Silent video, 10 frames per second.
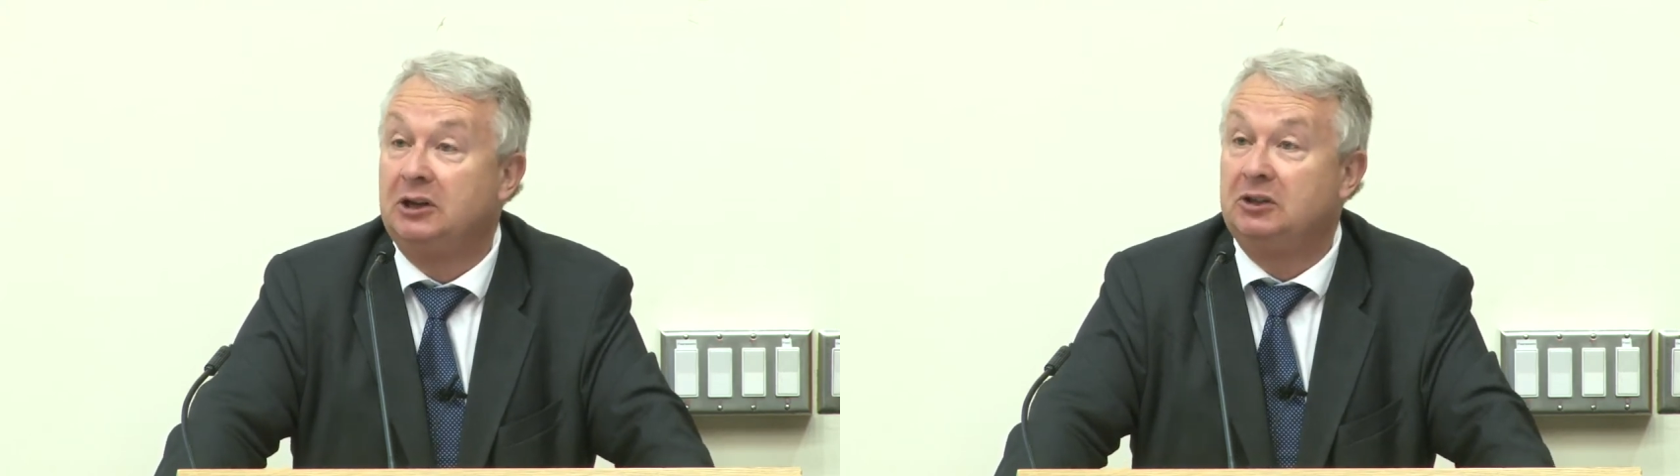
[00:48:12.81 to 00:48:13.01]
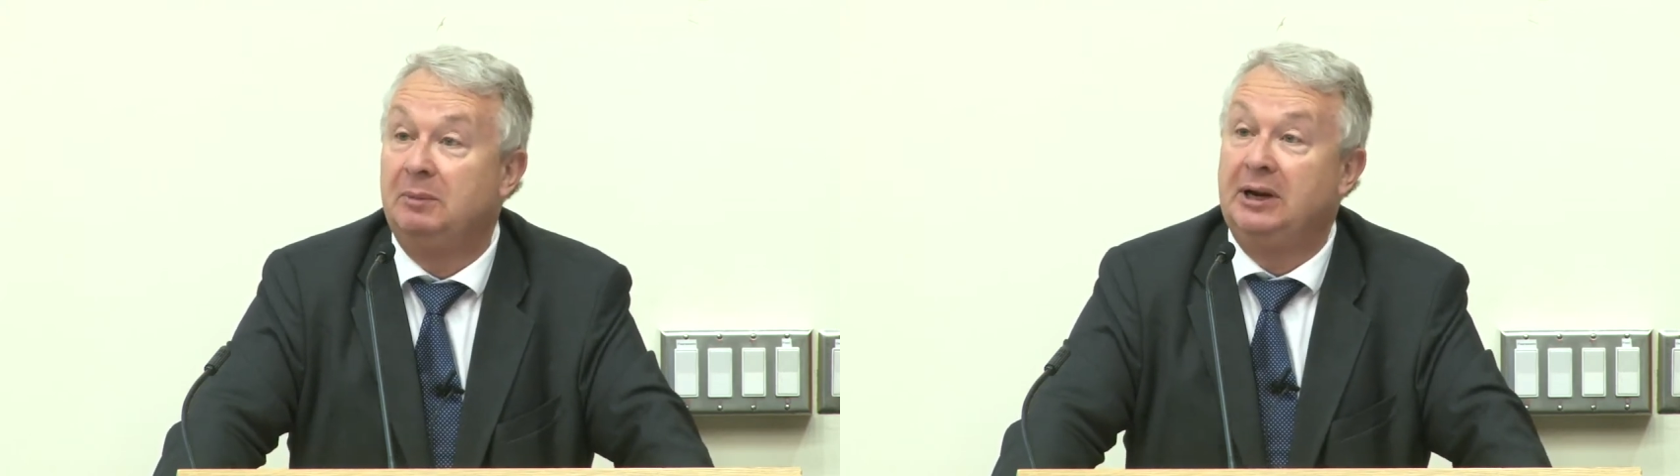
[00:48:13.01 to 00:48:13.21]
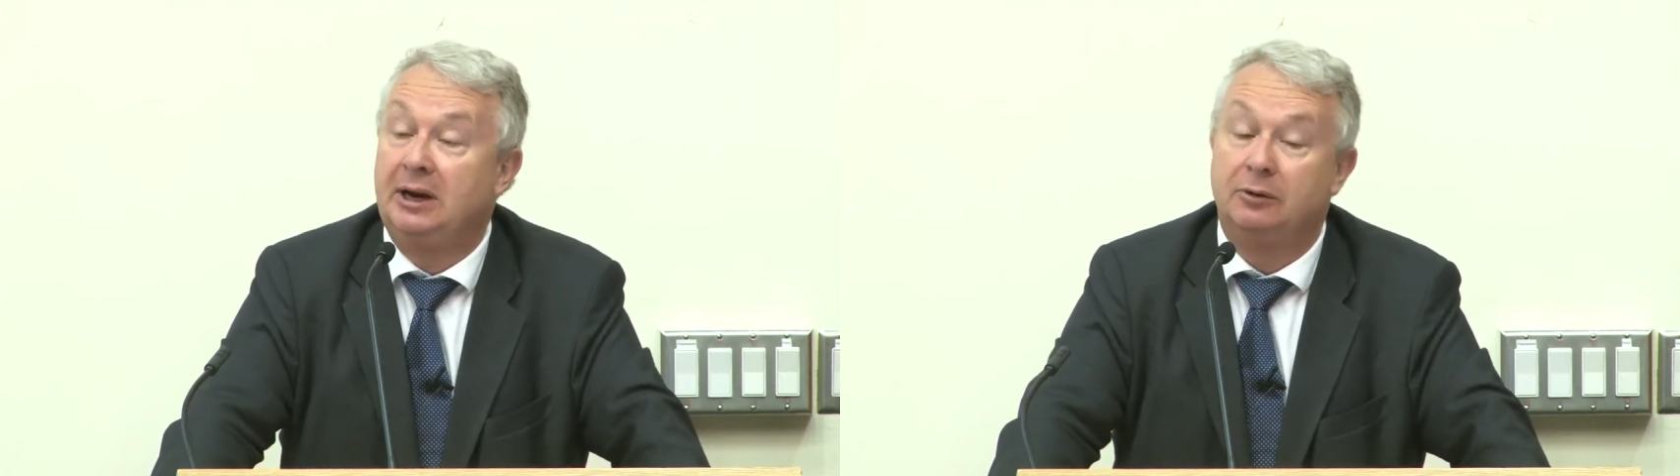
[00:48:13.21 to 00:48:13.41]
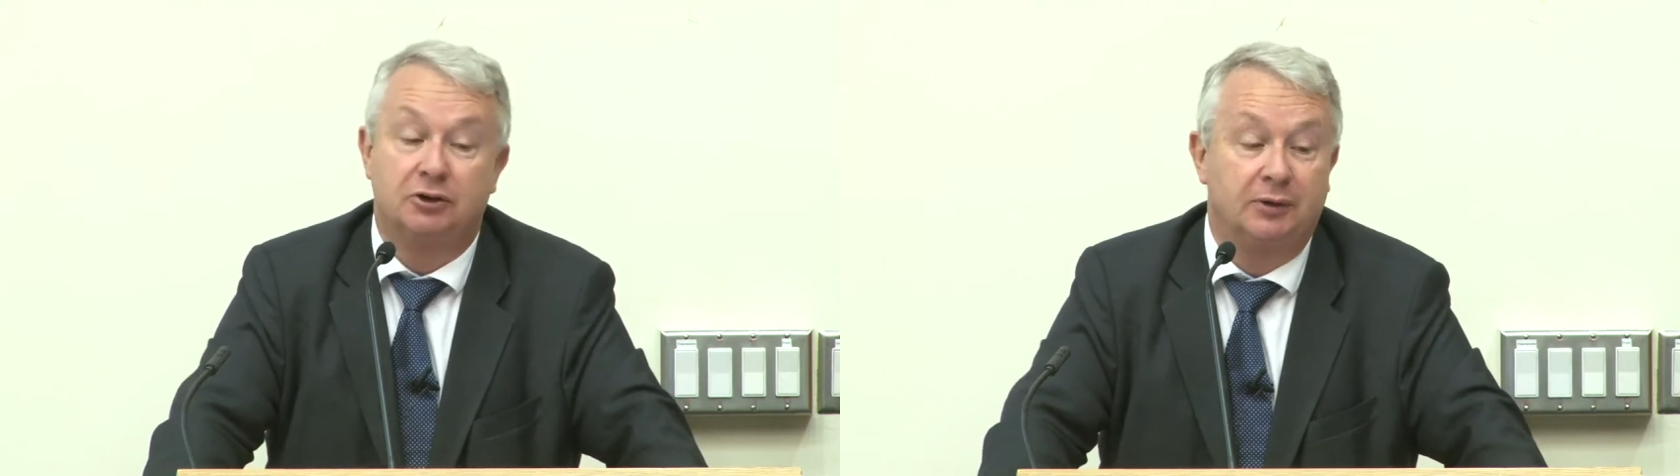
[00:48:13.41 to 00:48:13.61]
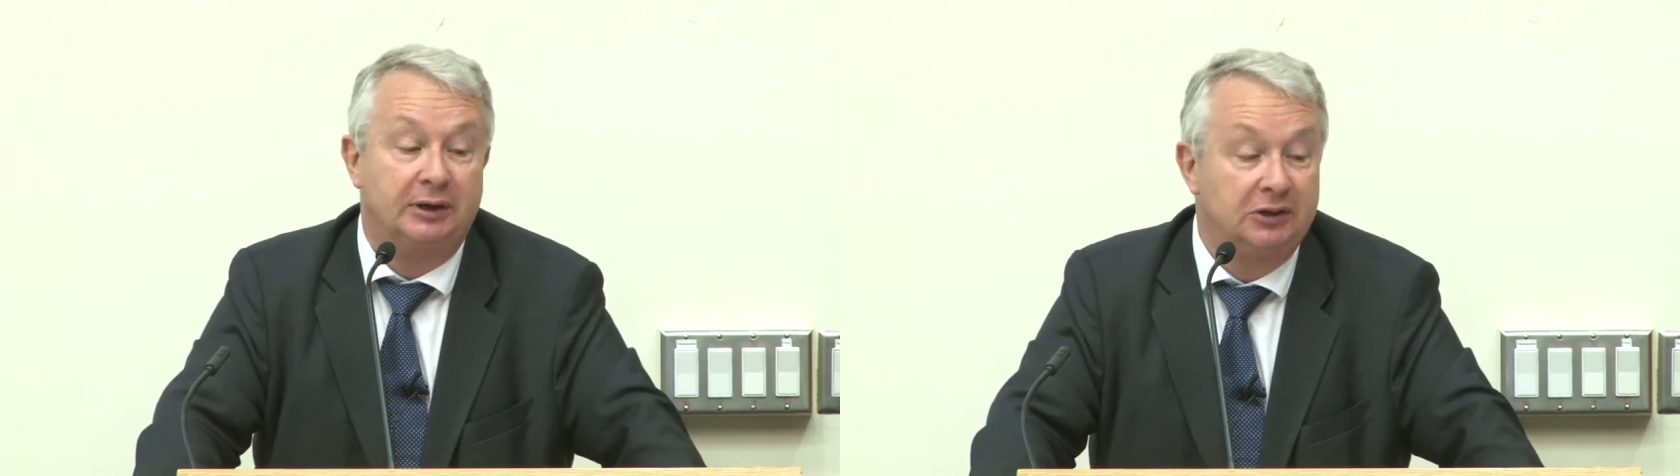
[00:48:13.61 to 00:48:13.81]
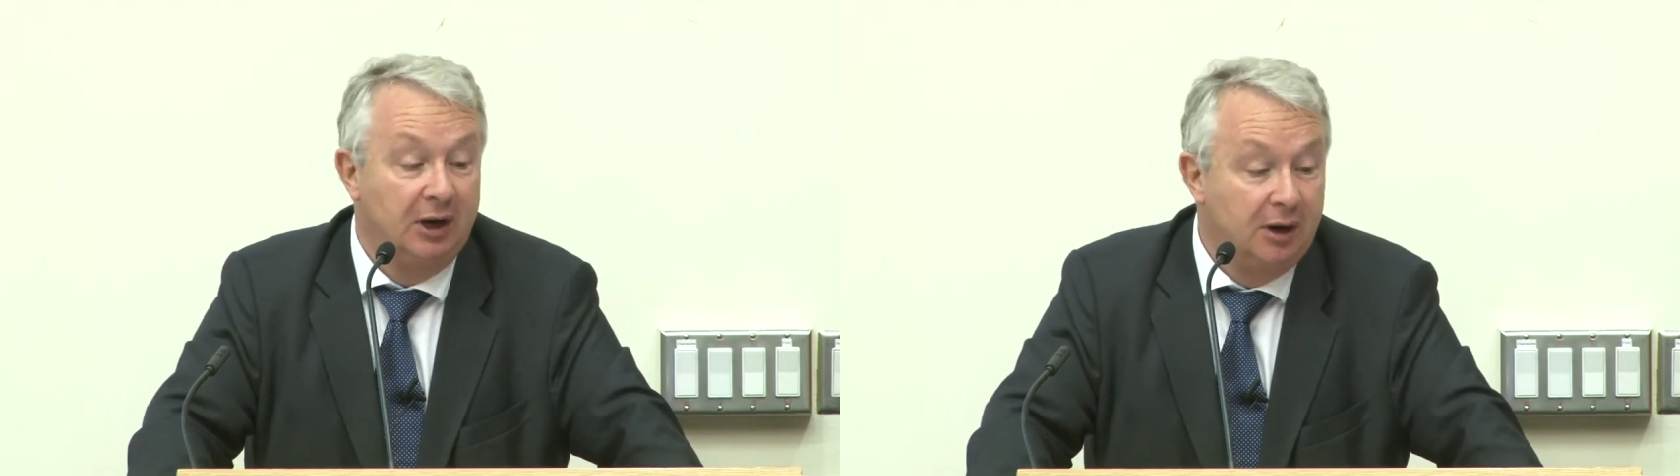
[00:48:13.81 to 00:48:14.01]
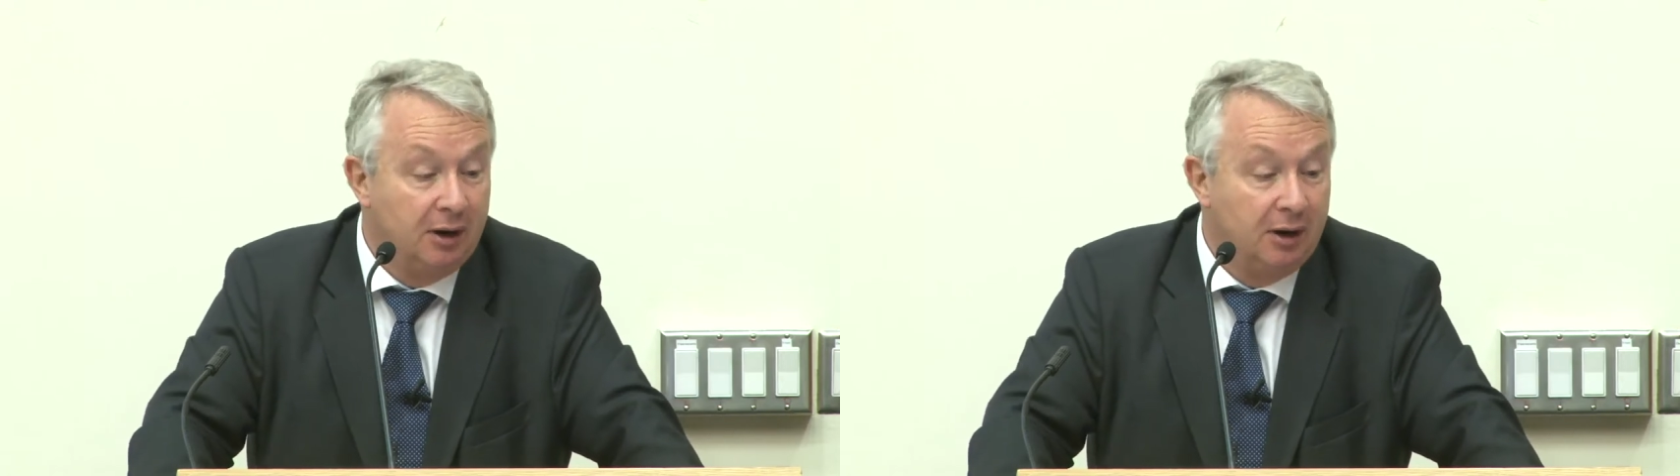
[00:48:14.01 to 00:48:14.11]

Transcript: why so many Eritreans